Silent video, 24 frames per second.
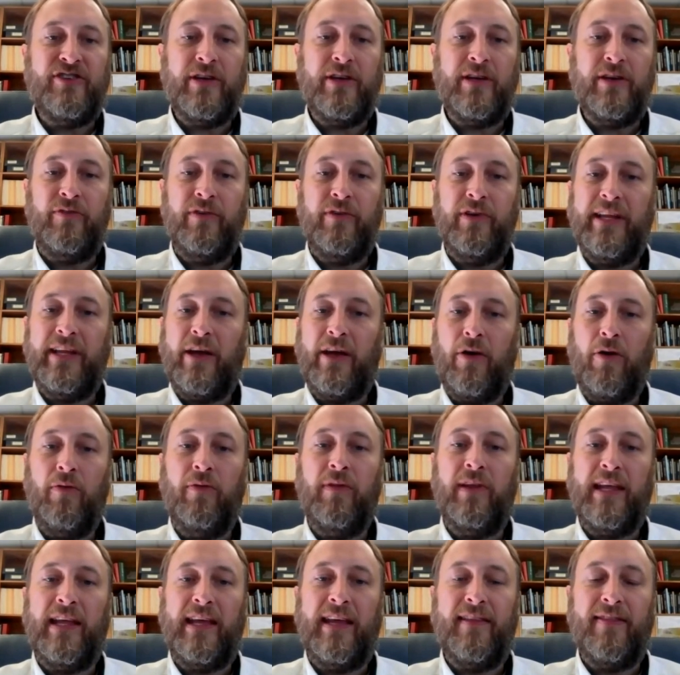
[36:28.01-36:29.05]
You can really
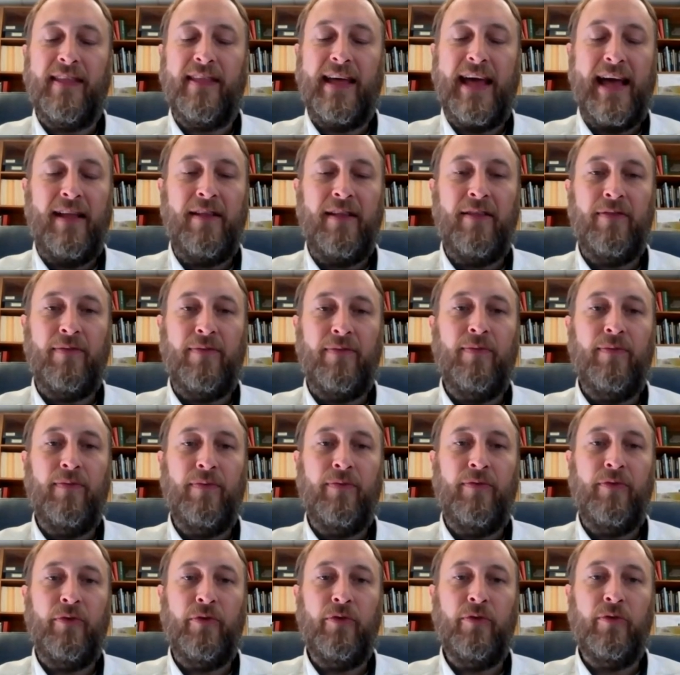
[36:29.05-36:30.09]
only get that
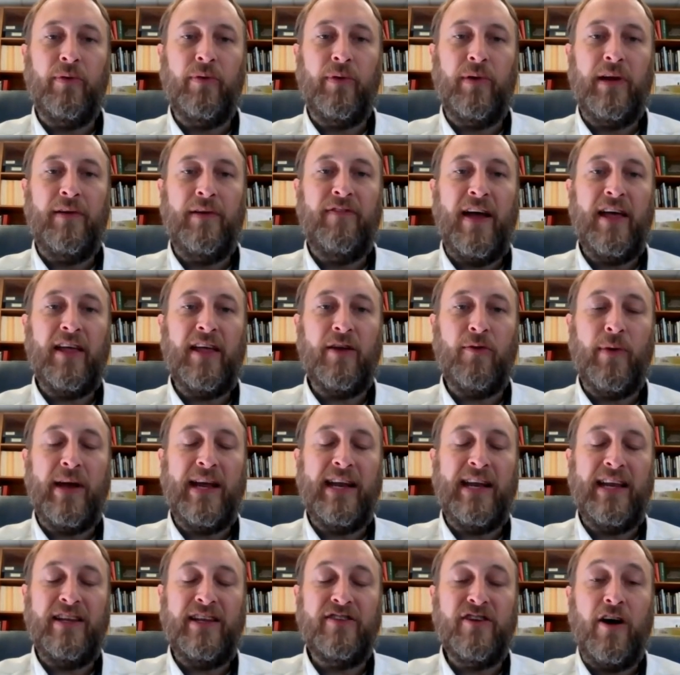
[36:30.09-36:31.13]
through
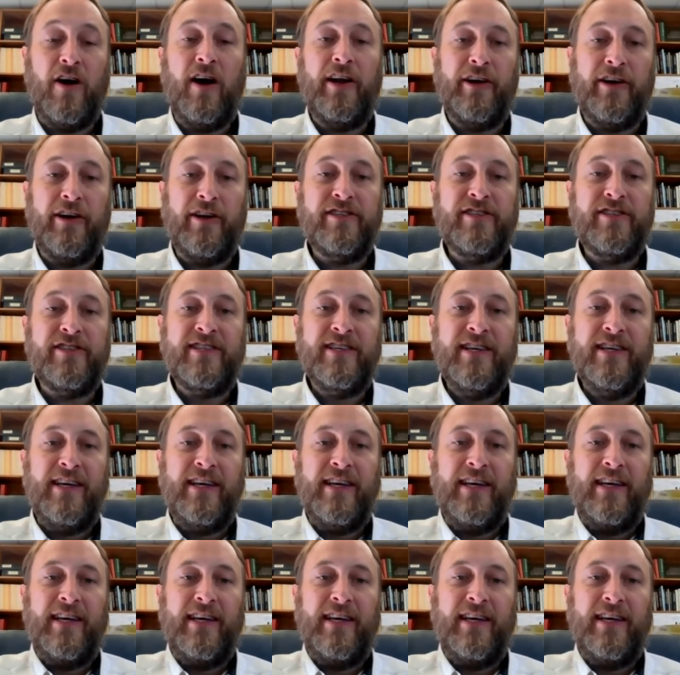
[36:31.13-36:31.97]
evaluating daughters.